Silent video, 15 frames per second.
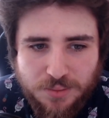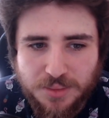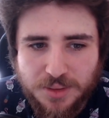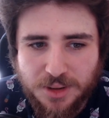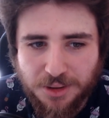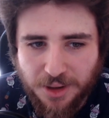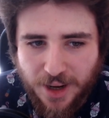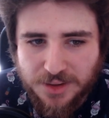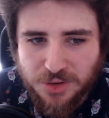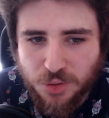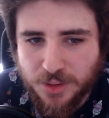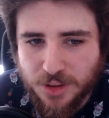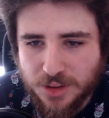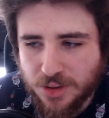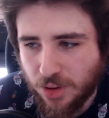their
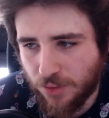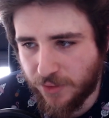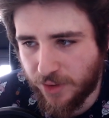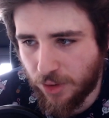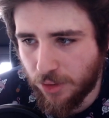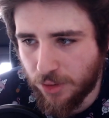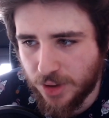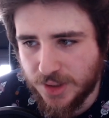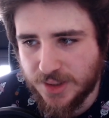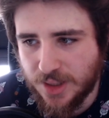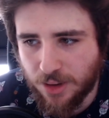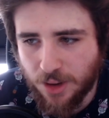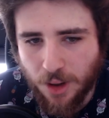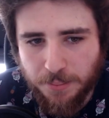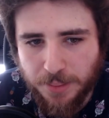customers, of course, their
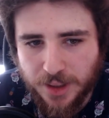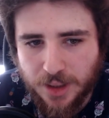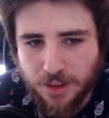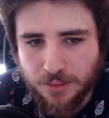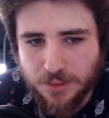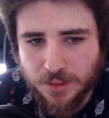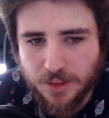company,